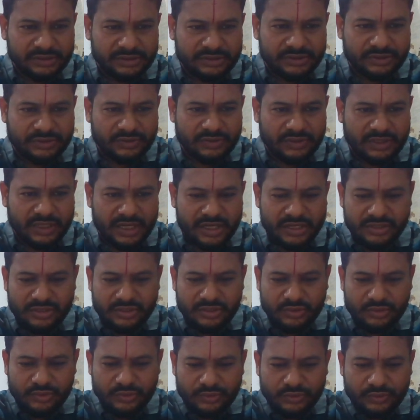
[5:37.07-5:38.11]
So
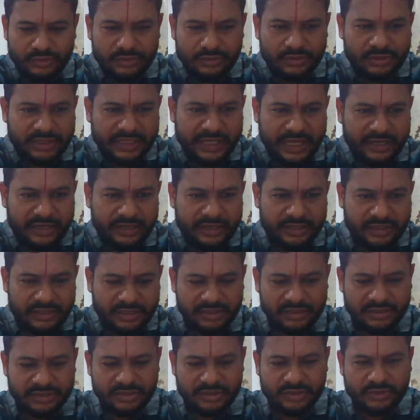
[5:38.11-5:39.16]
control caret
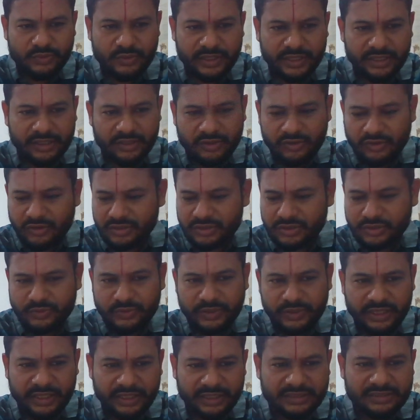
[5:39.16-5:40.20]
square cos
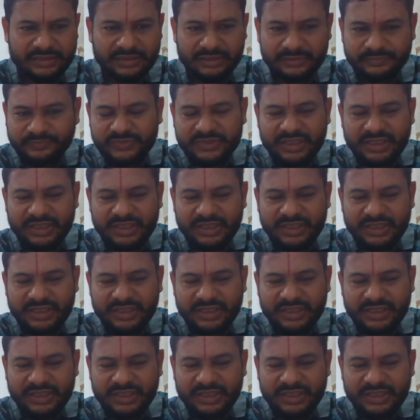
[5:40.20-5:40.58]
square x.